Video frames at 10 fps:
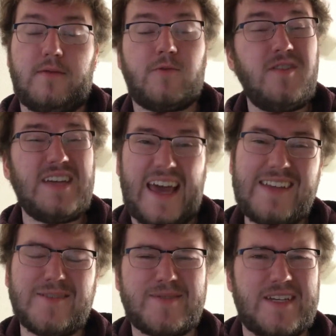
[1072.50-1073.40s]
really
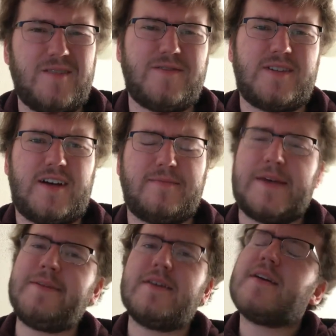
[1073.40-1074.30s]
hates himself a lot.
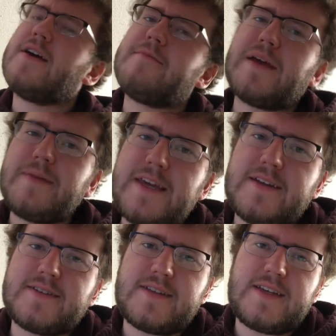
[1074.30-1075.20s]
Maybe he
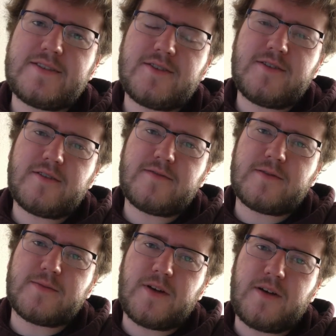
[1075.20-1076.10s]
doesn't think he's good enough for
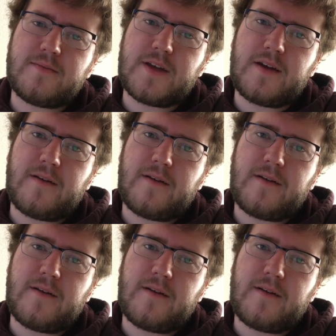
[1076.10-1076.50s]
his mom